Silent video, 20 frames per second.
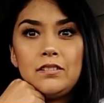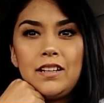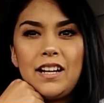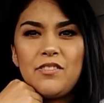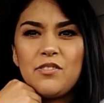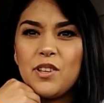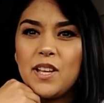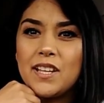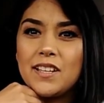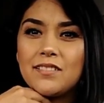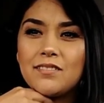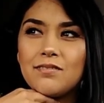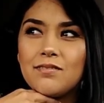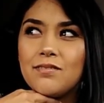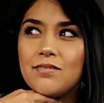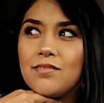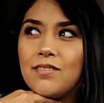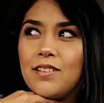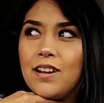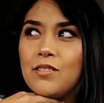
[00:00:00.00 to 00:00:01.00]

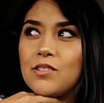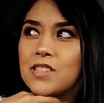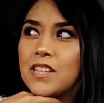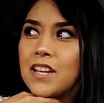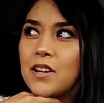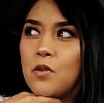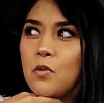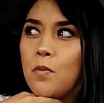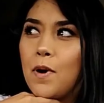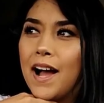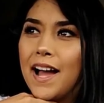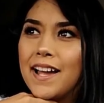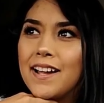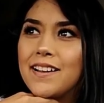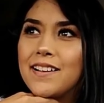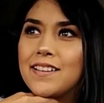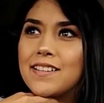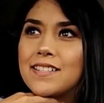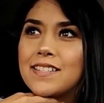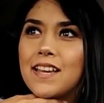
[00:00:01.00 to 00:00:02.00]
I was like, why
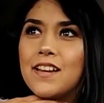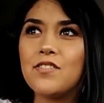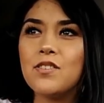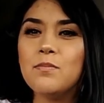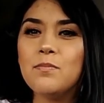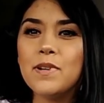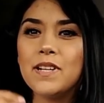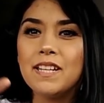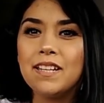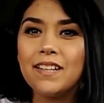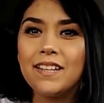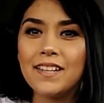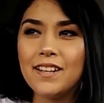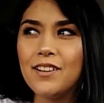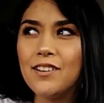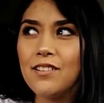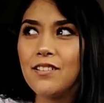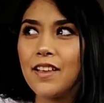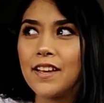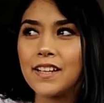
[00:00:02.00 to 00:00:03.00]
is everybody
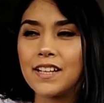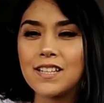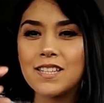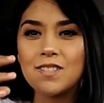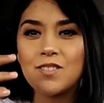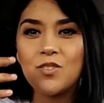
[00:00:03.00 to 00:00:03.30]
here? Like,